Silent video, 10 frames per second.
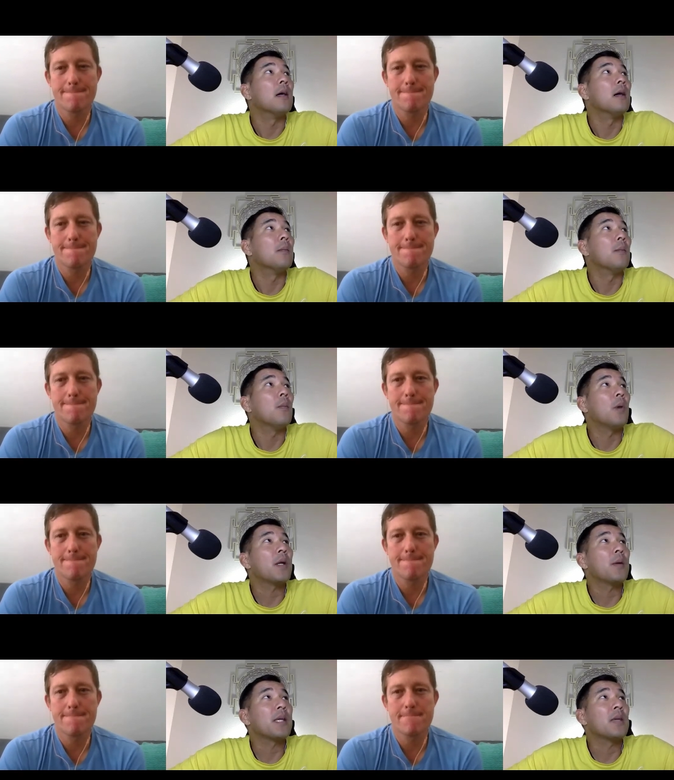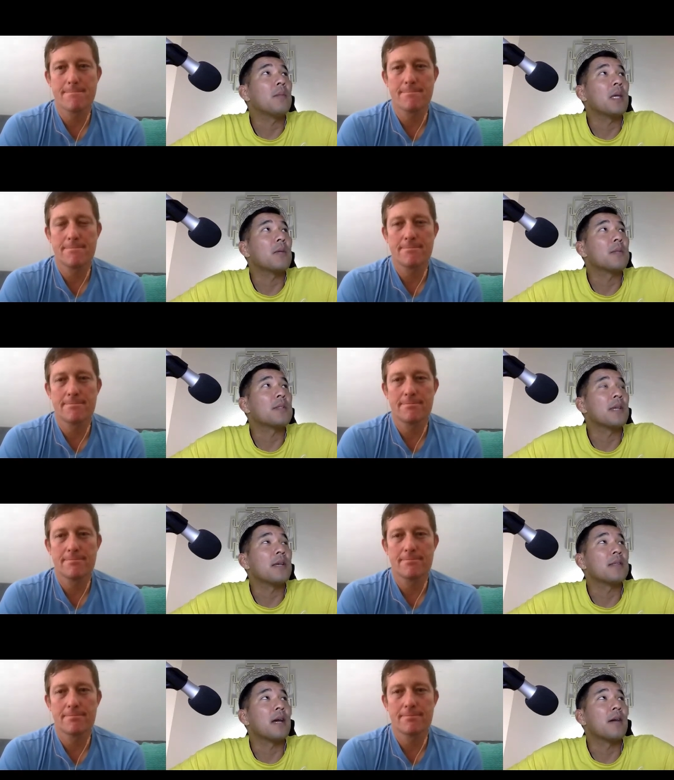Speaker 1: um, why do I keep making
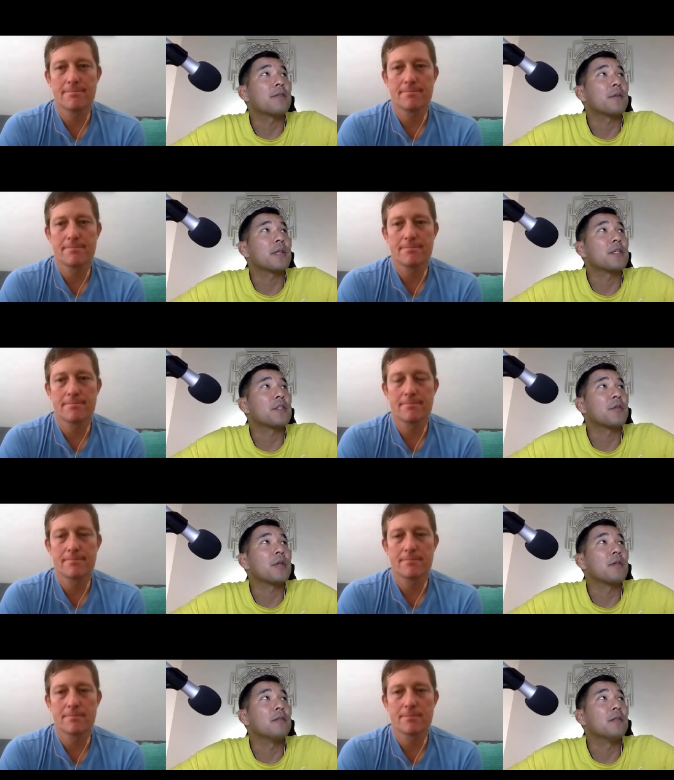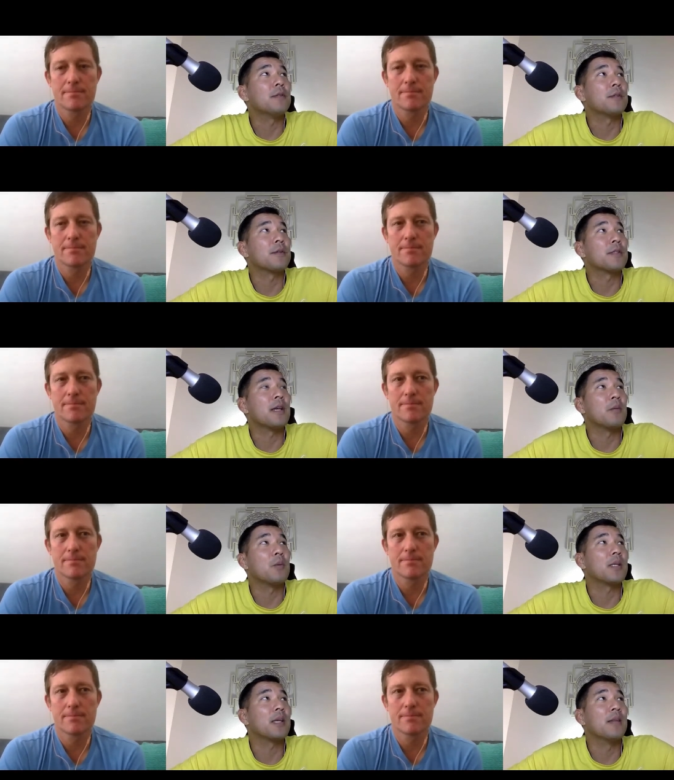mistakes after a string of losers
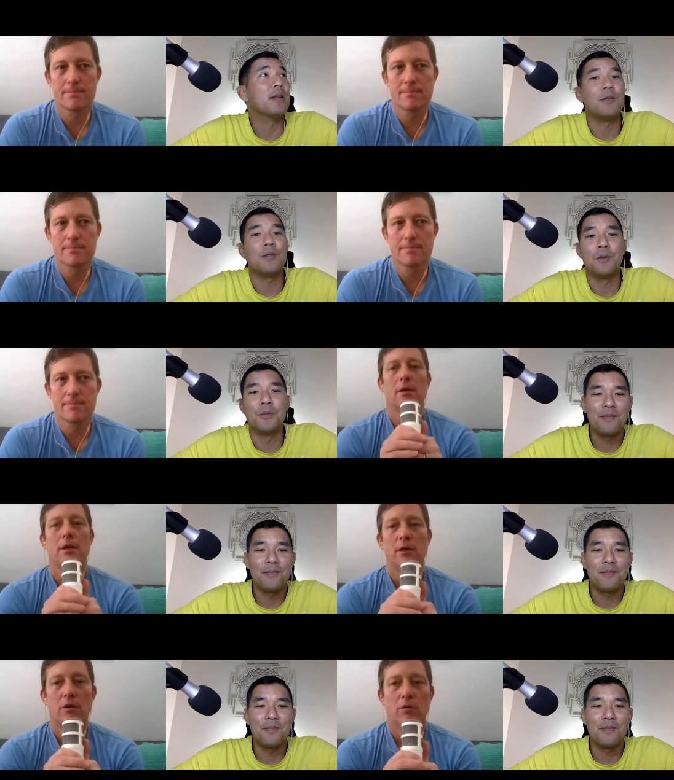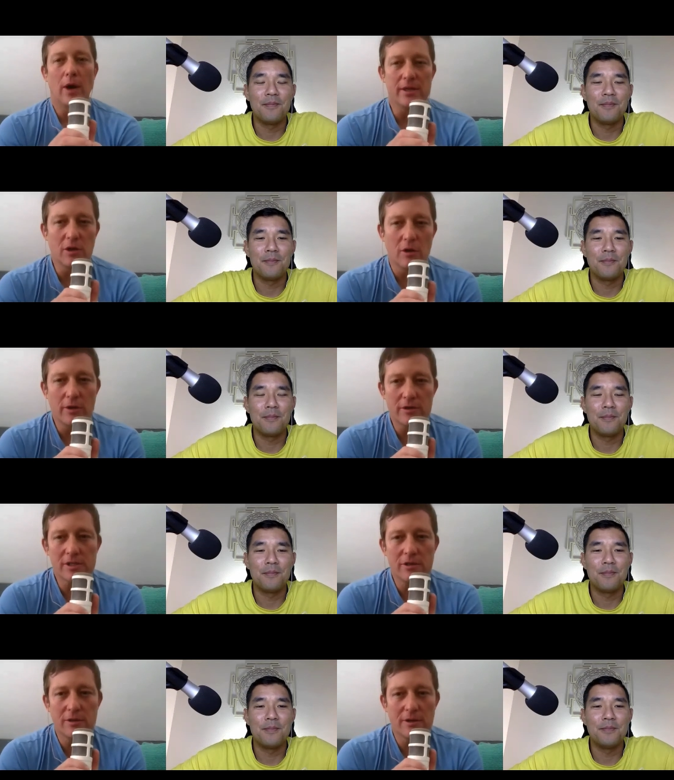and what can they do? Right.
Speaker 2: So
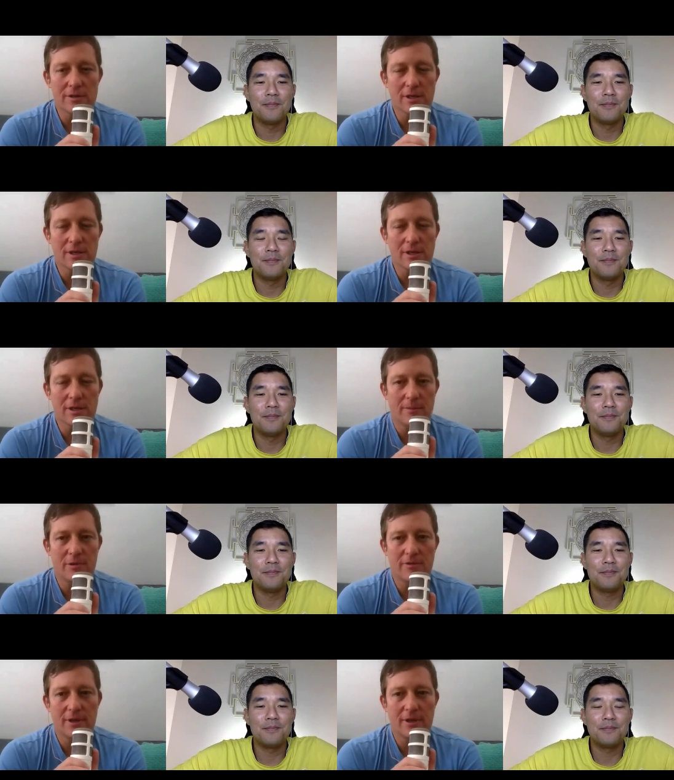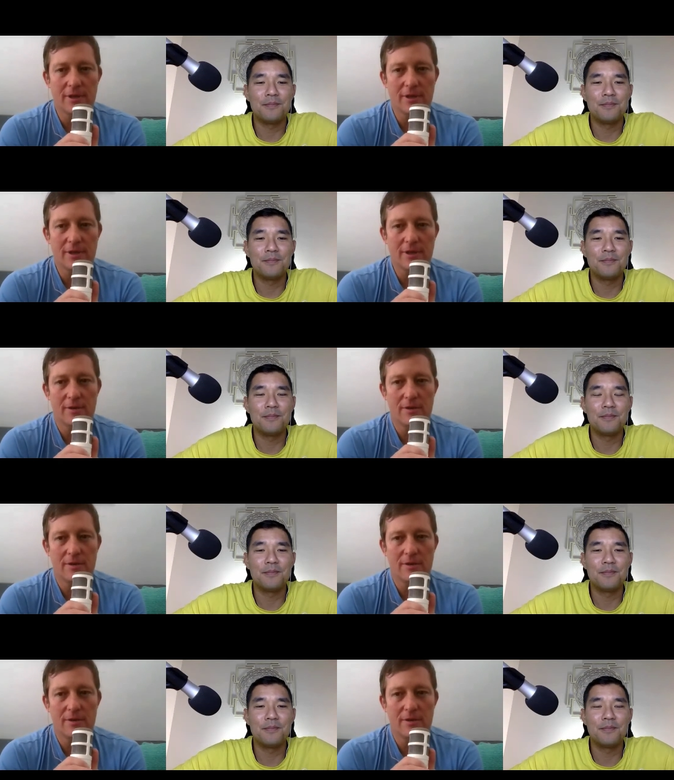there's two, there's a couple of things that I
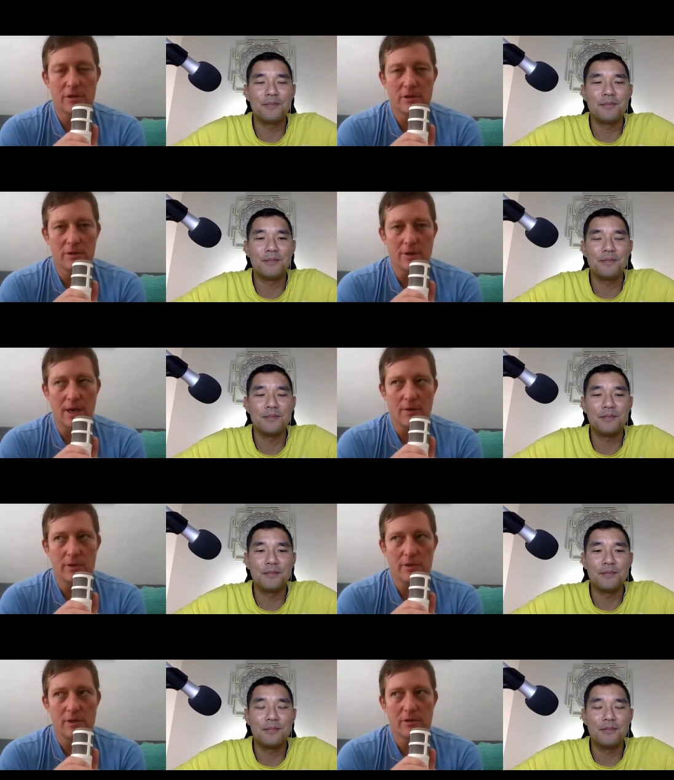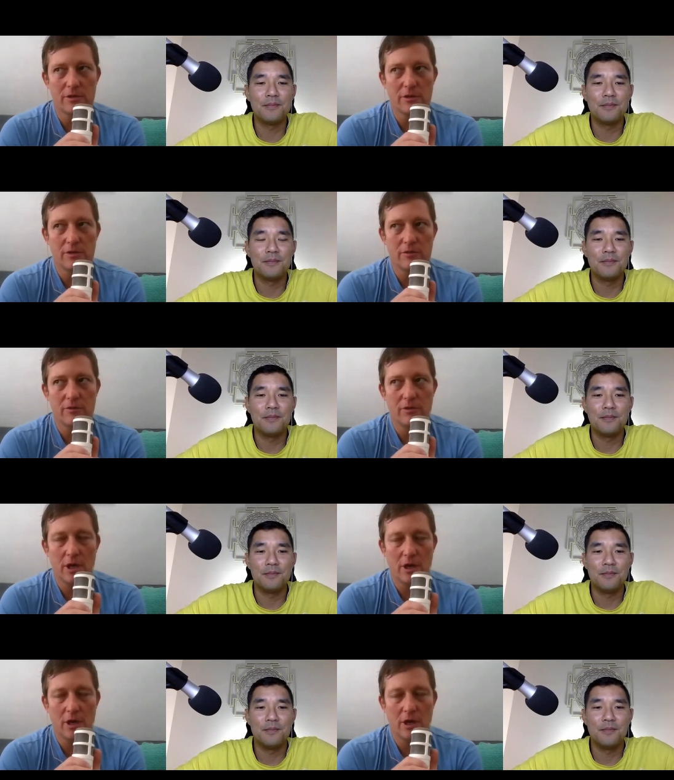would look to. I would look to
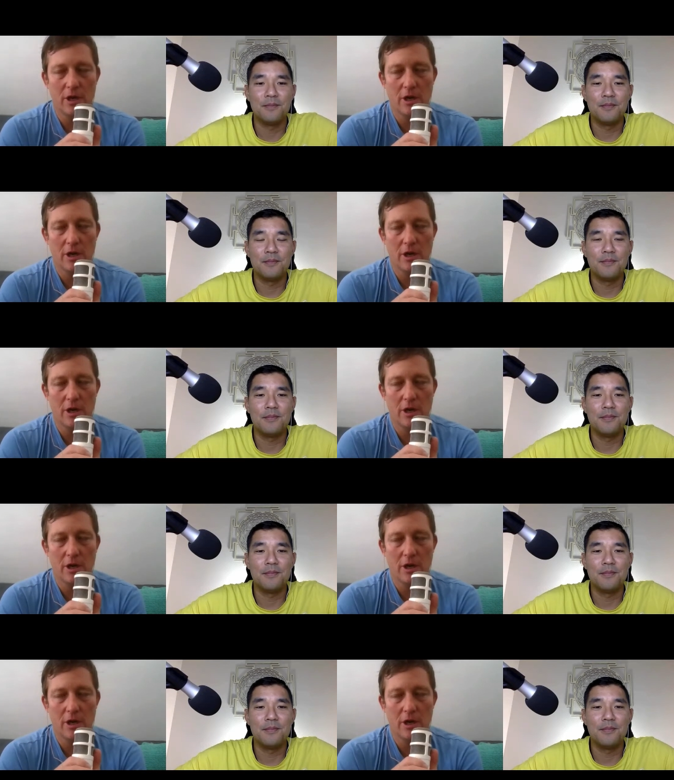your emotional